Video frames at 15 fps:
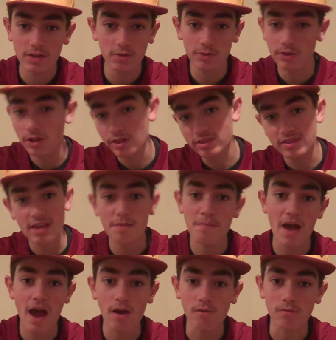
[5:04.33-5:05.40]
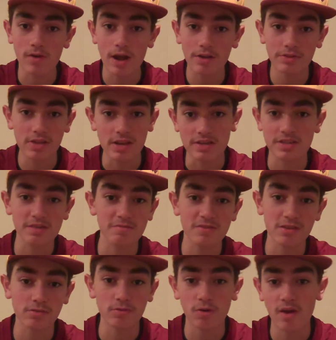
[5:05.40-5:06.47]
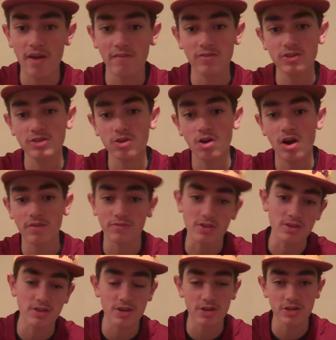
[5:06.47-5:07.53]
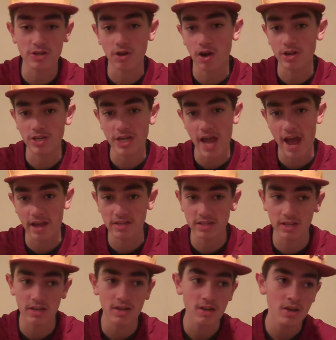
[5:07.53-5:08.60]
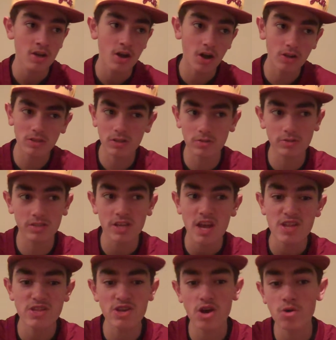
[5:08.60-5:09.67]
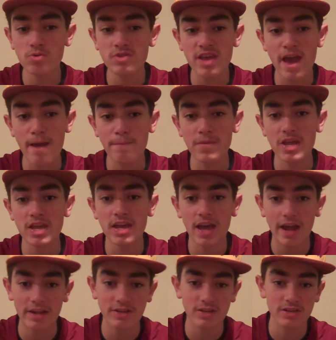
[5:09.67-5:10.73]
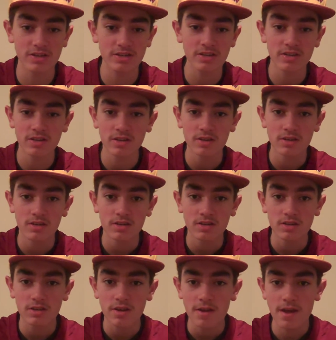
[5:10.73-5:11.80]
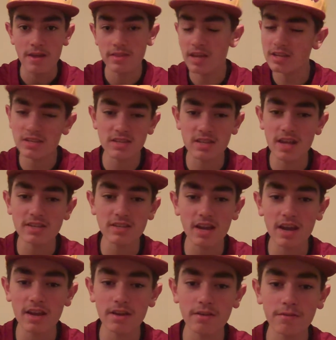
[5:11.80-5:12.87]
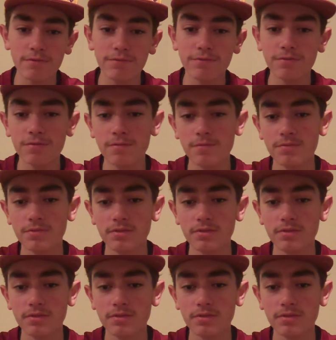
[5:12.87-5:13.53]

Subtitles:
cute little deep out route that he seems to throw ever so often to Deshaun Jackson. All those toe-tapping catches. And that's kind of